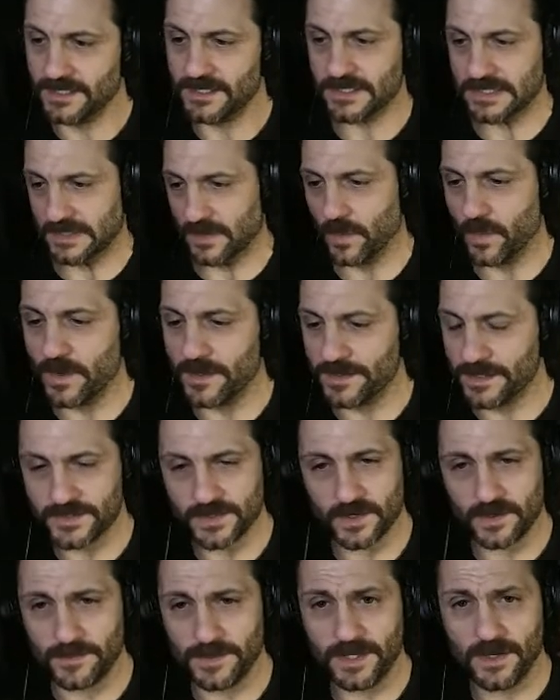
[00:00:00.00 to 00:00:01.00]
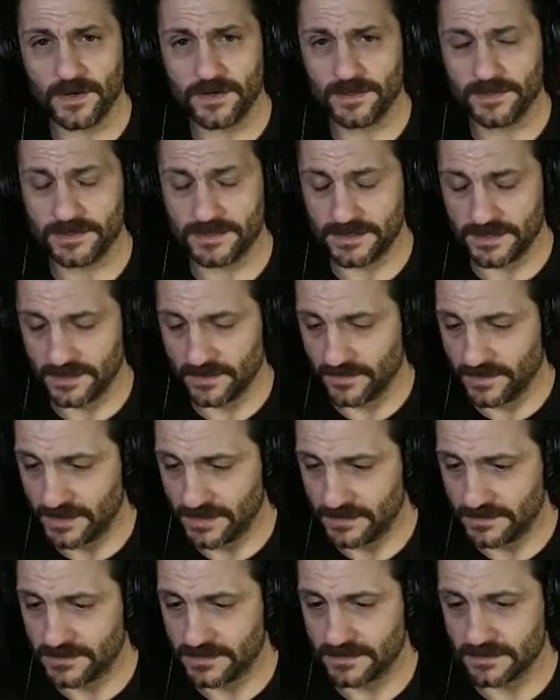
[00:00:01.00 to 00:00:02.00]
It's the one that turned me onto the
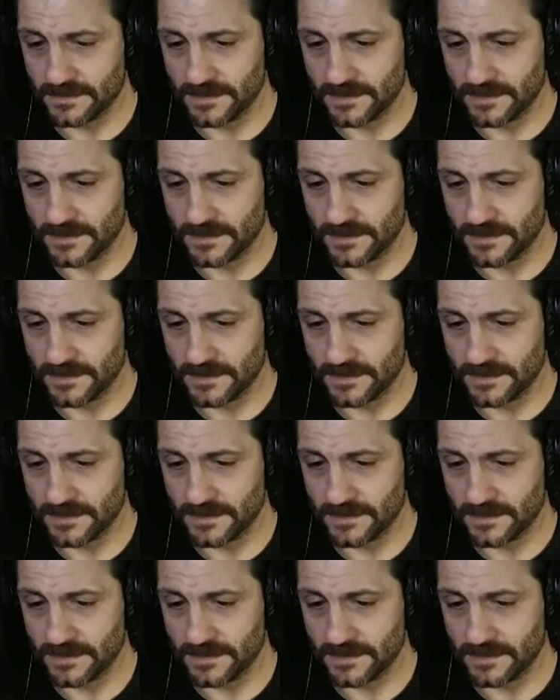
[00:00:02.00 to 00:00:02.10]
series.